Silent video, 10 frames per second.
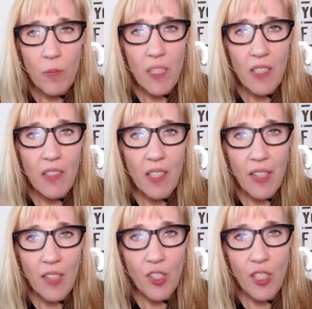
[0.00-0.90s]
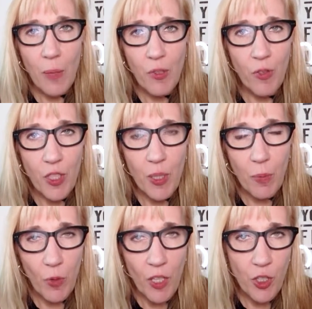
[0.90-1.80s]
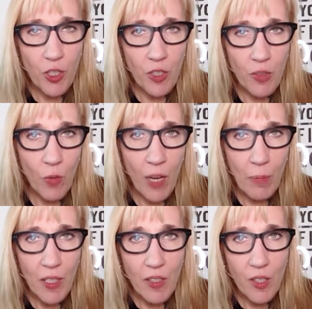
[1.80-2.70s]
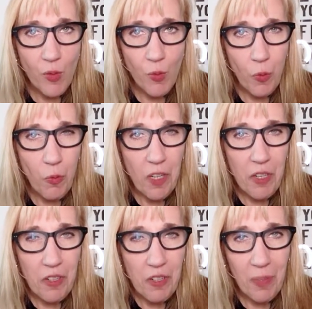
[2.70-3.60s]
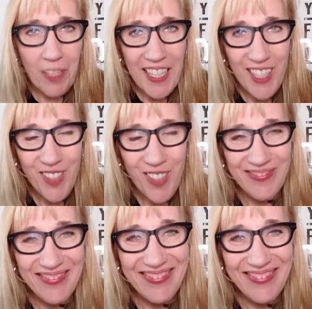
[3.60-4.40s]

be the next steps for Separation Rapids? Well, what are your plans?